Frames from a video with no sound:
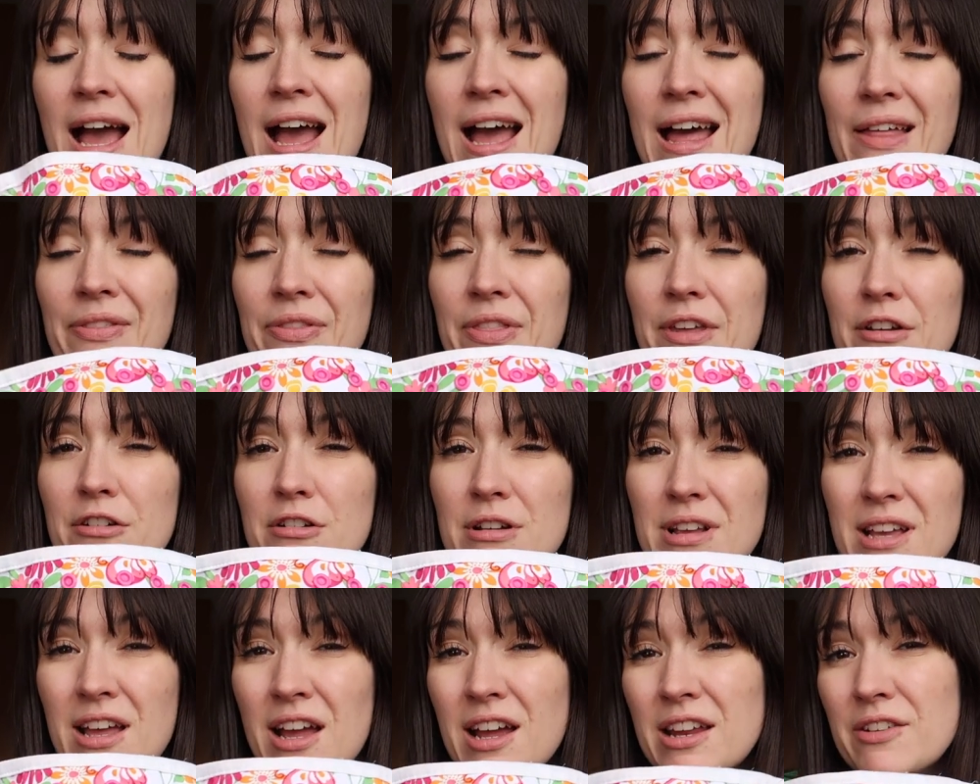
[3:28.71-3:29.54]
and
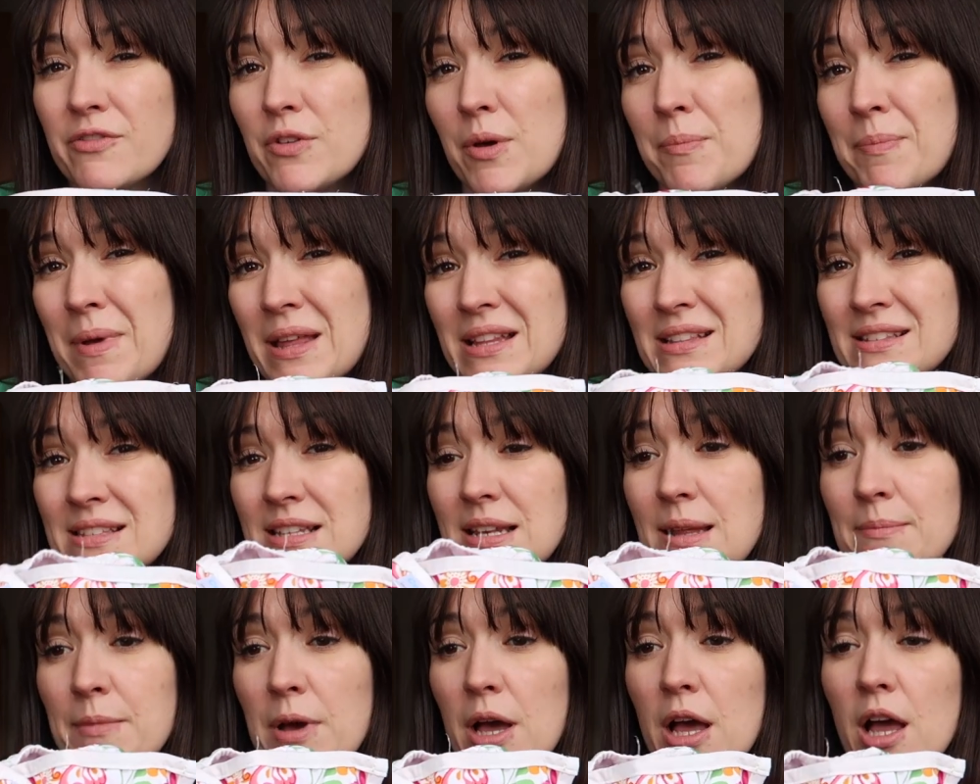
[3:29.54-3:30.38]
they're kind of a bit
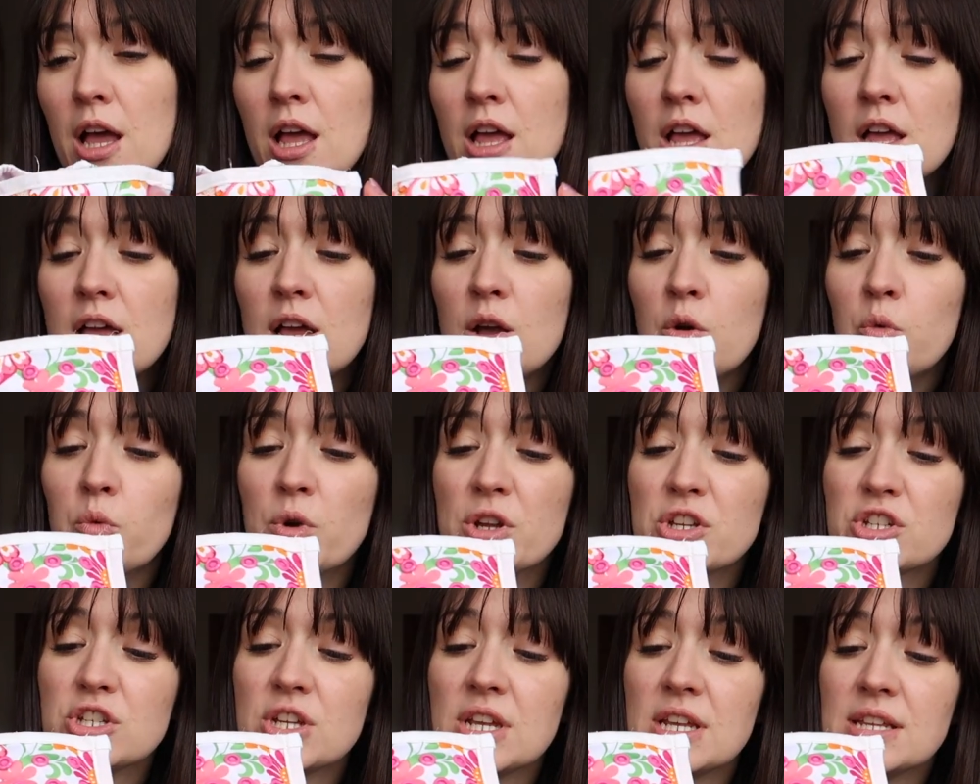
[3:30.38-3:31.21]
slimmer,
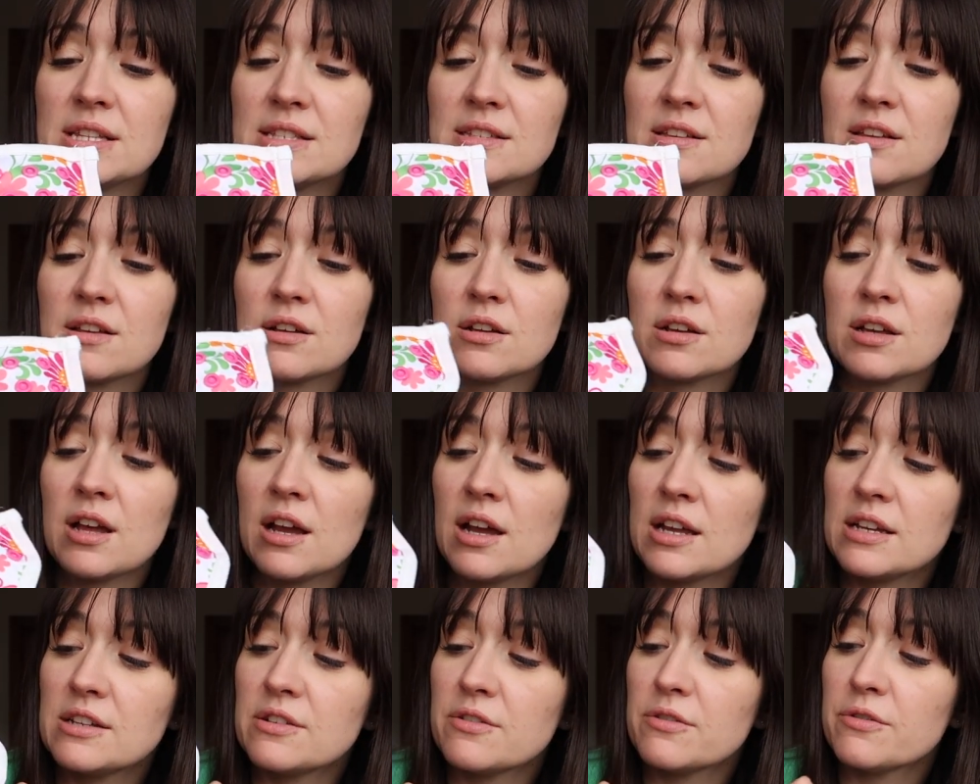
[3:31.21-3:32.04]
which is
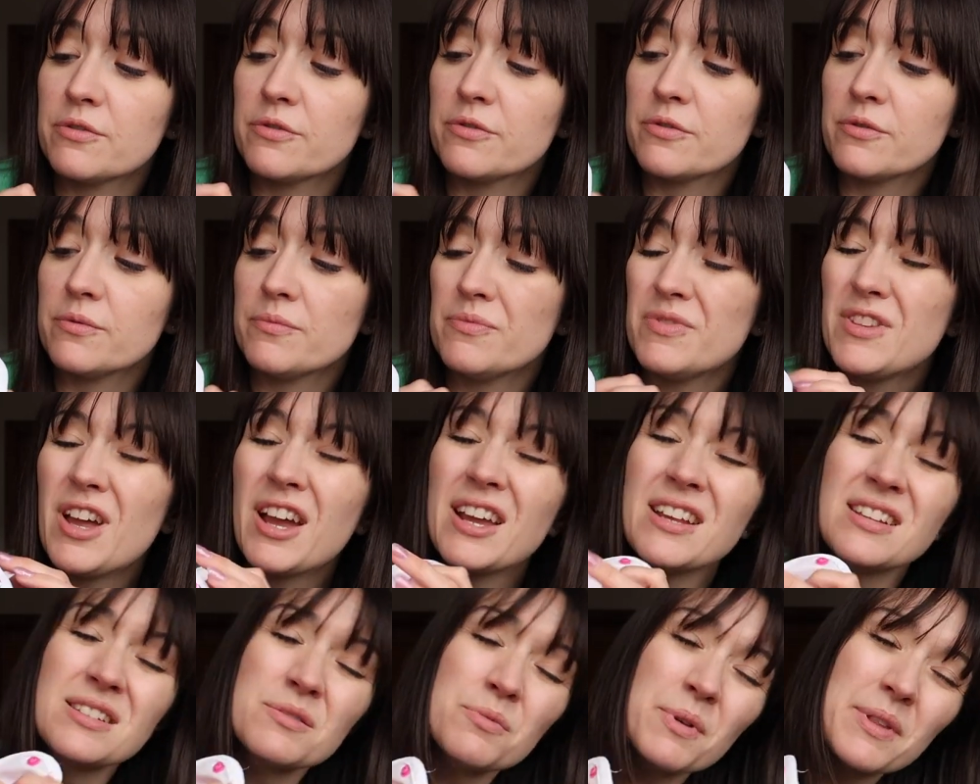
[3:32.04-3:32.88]
kind of
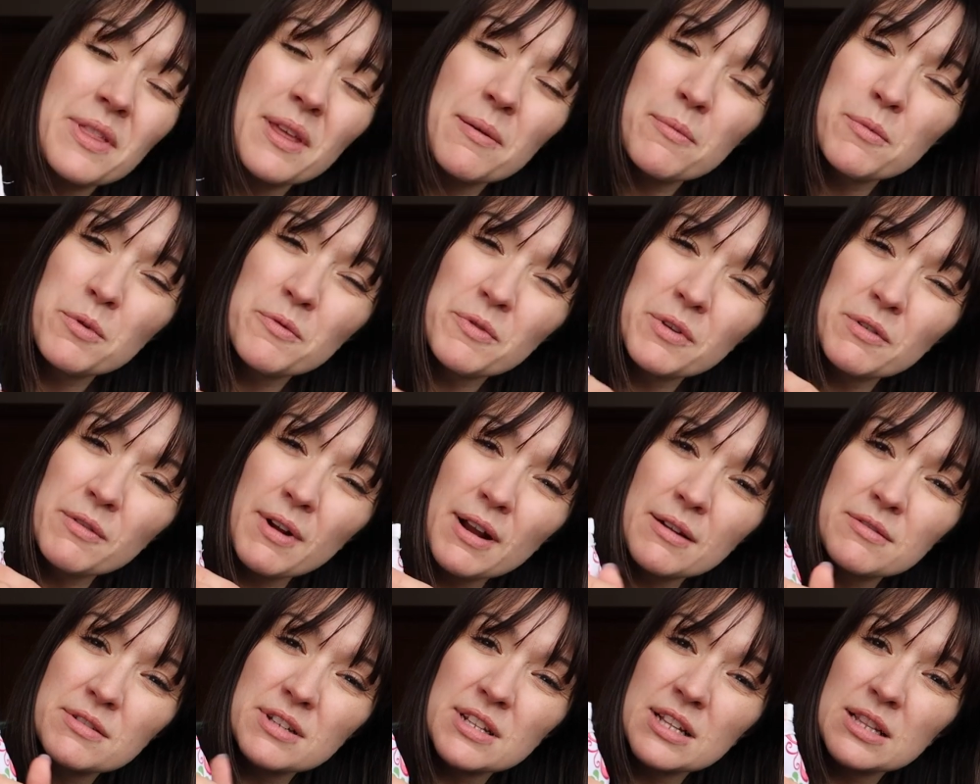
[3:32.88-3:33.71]
nice when they're moving
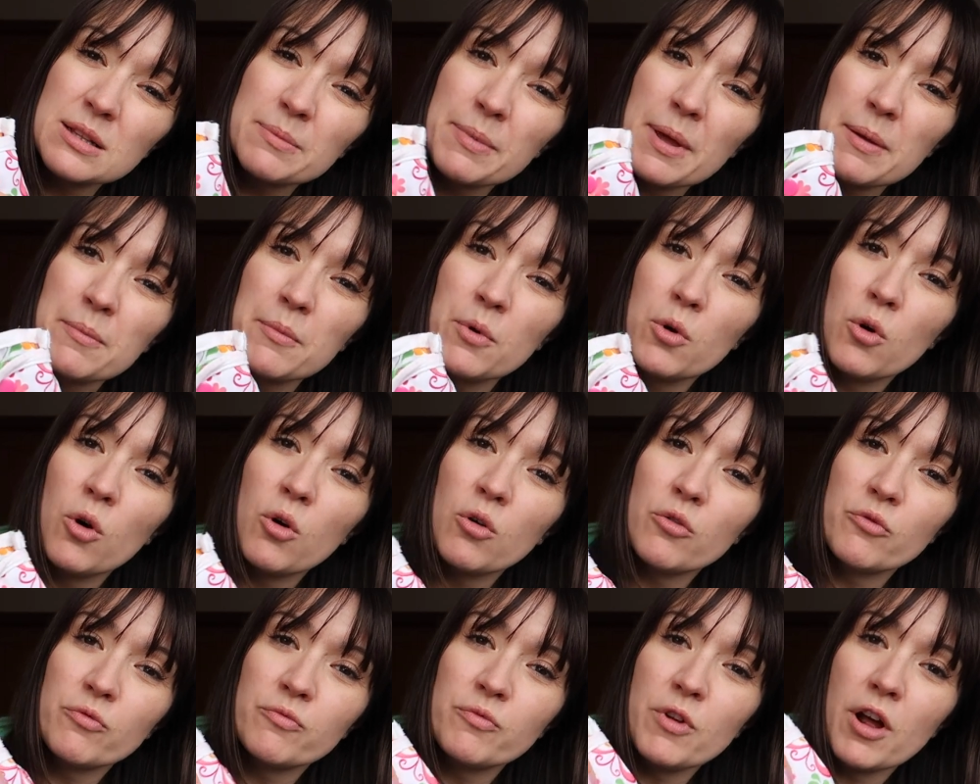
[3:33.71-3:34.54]
around a little bit
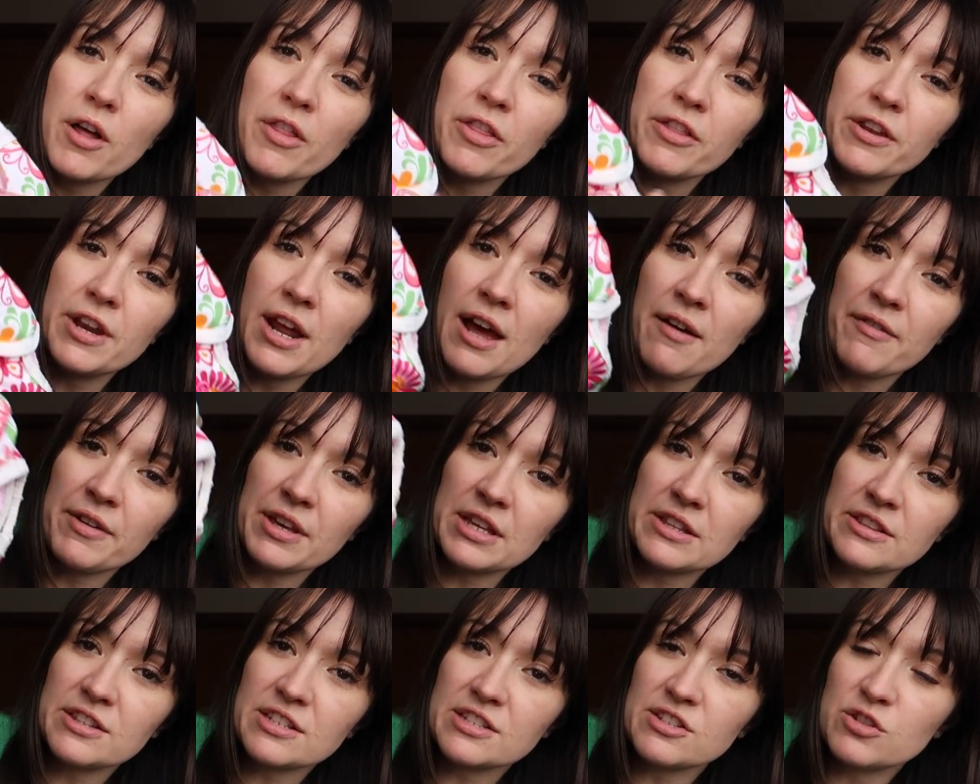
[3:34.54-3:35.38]
more rather than
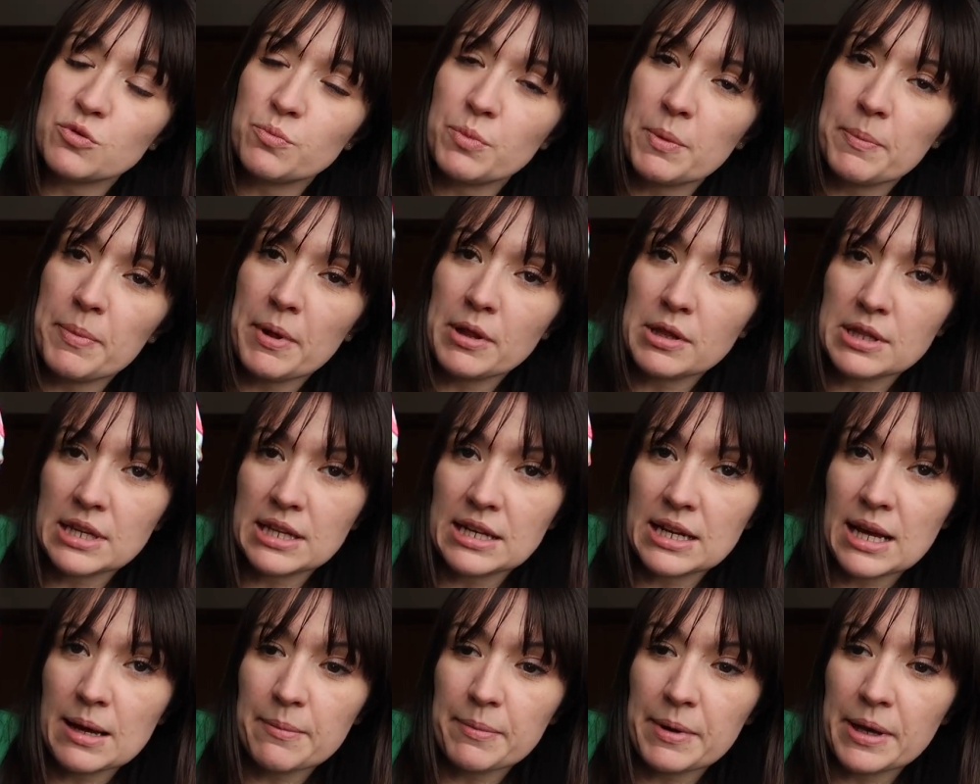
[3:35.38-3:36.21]
having the super
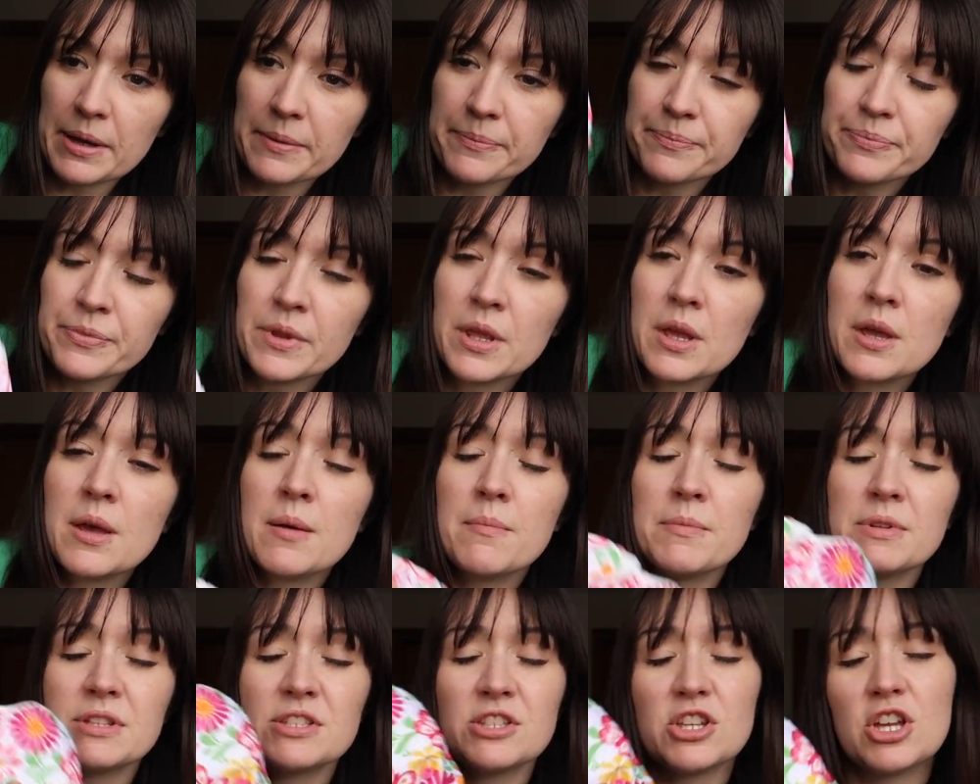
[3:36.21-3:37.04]
bulky nappy.
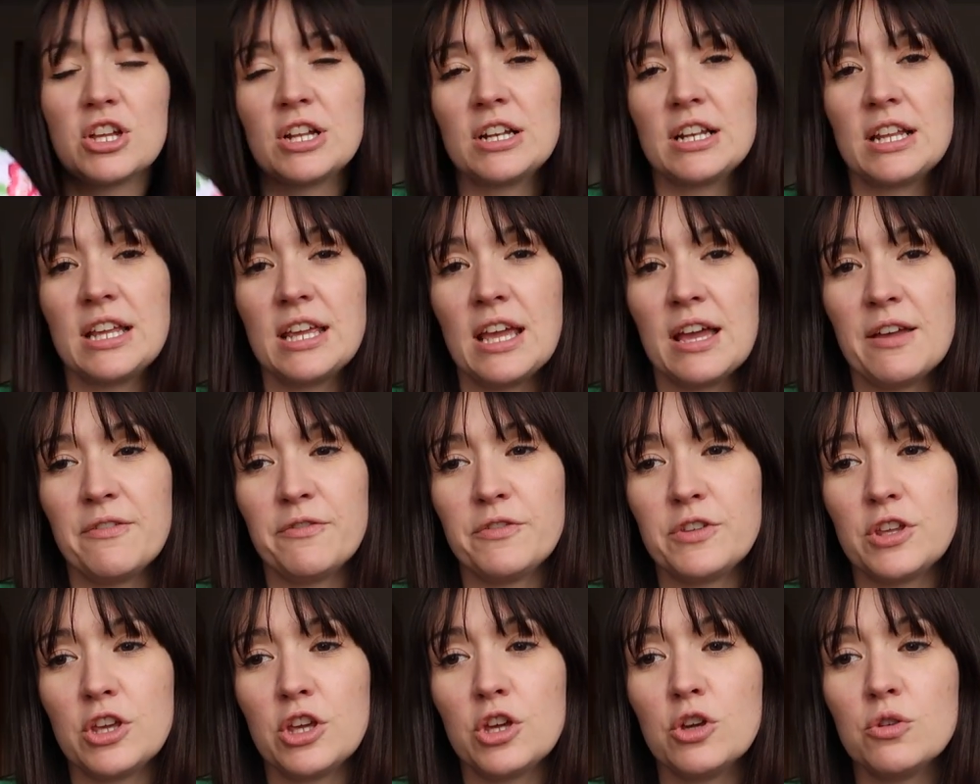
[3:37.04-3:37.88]
But certainly
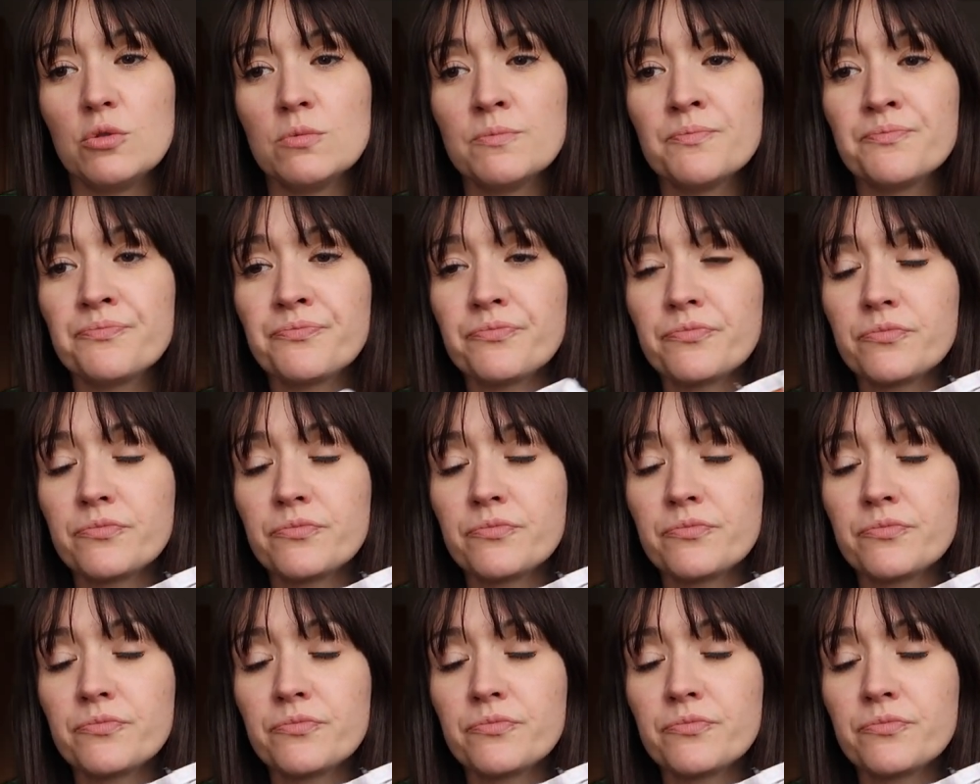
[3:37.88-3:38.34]
if you